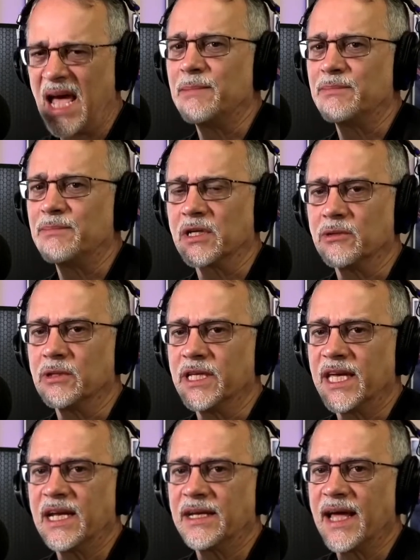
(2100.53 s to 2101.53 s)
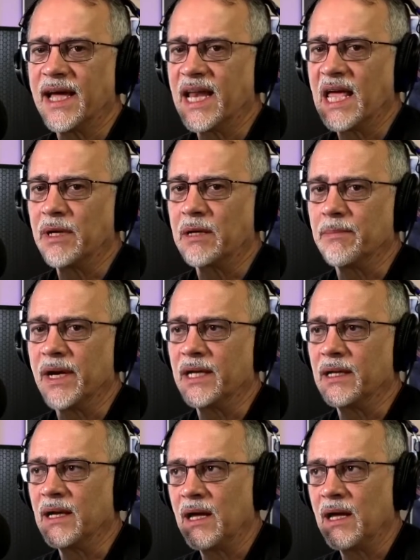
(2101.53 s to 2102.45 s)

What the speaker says: absolutely get a dynamic mic.